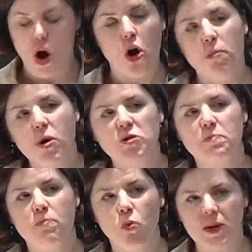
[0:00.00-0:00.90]
Her most
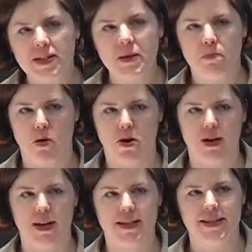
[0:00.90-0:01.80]
recent
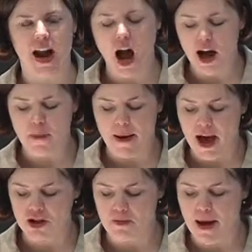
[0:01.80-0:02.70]
book is an
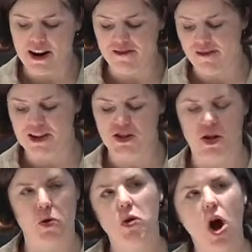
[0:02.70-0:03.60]
unabashed
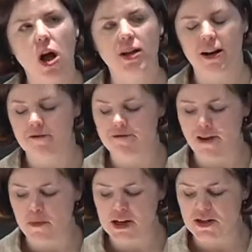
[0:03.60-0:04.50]
manifesto calling on
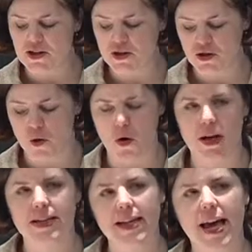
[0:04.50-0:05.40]
feminist
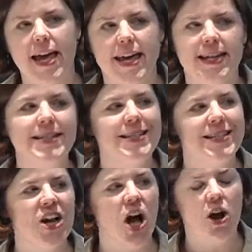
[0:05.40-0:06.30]
historians,
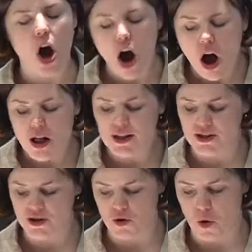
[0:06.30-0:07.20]
indeed on all
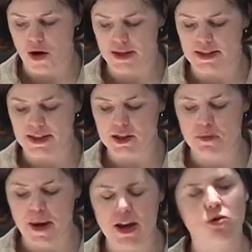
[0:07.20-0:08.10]
historians,
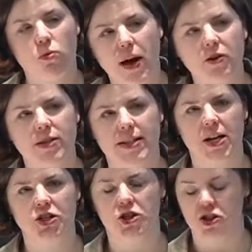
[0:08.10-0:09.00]
to pay greater
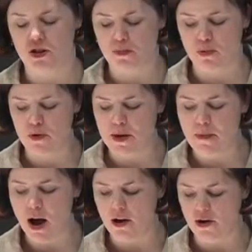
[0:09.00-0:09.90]
attention to the
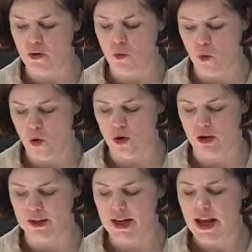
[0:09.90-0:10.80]
pre-modern
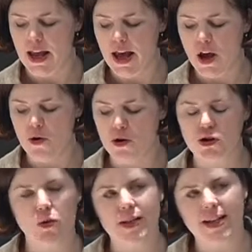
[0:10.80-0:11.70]
world in order
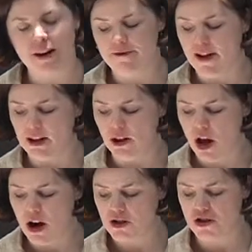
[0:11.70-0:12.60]
to identify
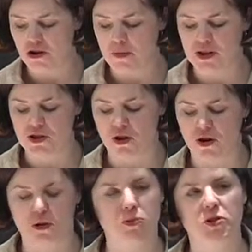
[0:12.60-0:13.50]
long-term
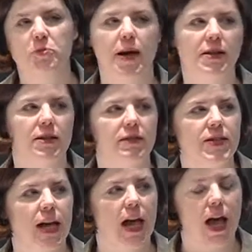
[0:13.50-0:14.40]
historical
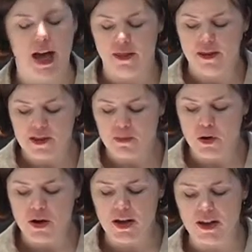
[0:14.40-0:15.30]
perspectives. This
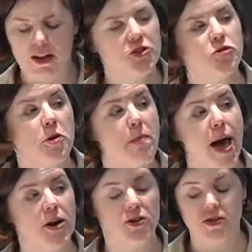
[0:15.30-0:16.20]
book, History
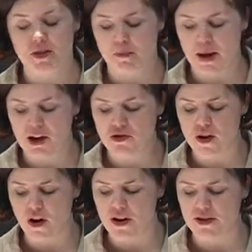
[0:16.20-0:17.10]
Matters
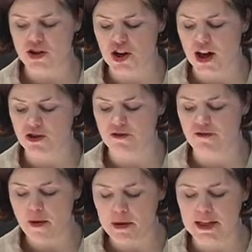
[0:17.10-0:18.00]
Patriarchy and the Challenge of
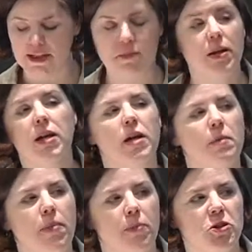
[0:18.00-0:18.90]
Feminism,
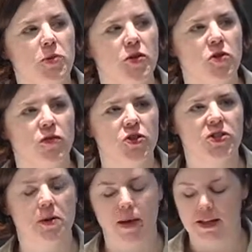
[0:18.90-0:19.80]
published by the
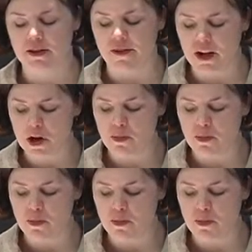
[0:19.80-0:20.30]
University of Pennsylvania